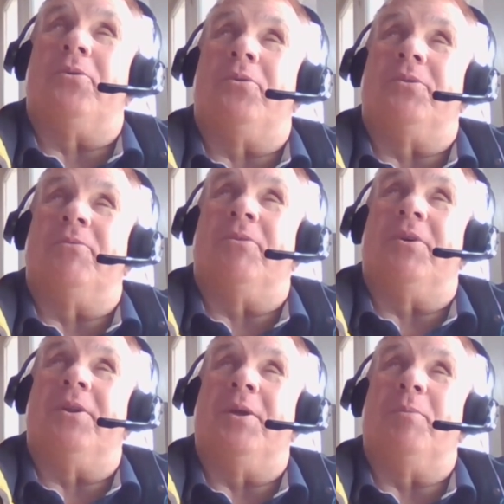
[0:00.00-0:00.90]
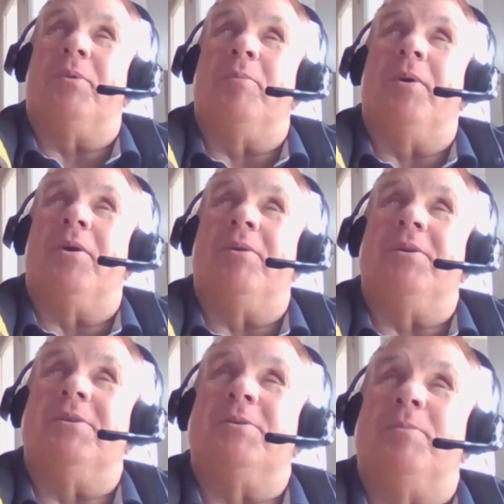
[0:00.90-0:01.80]
to some very deeply
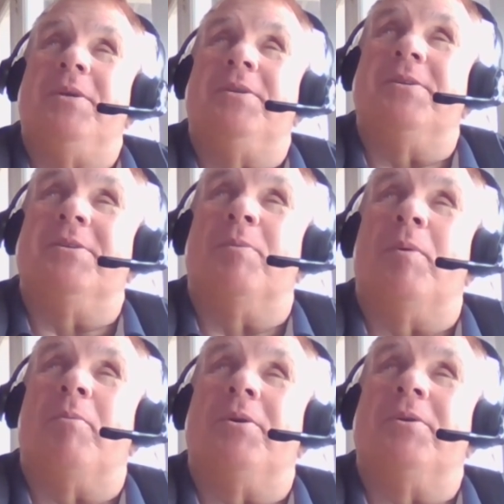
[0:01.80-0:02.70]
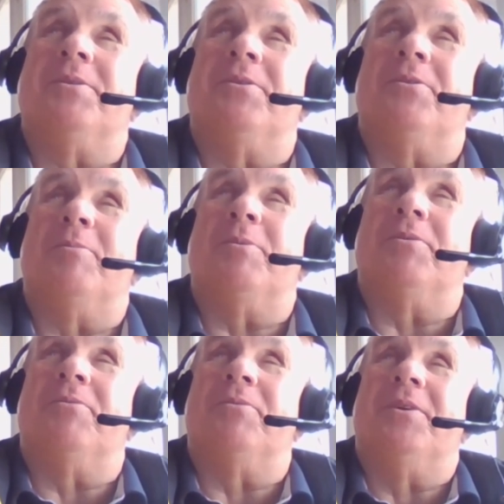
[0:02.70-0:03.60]
buried species memories in terms
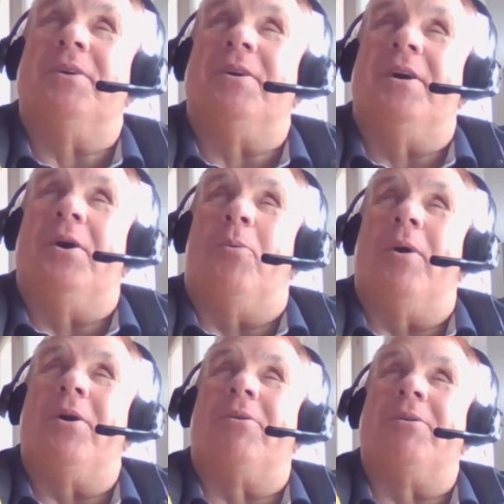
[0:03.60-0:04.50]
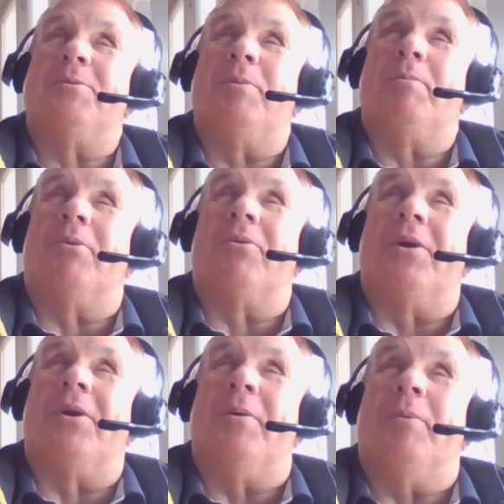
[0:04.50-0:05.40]
of, why are all these people
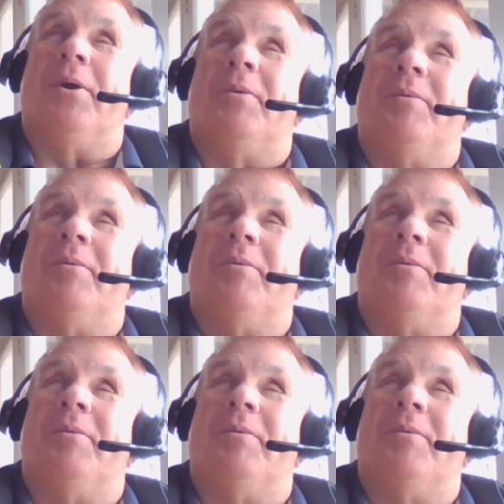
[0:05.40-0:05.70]
looking at me?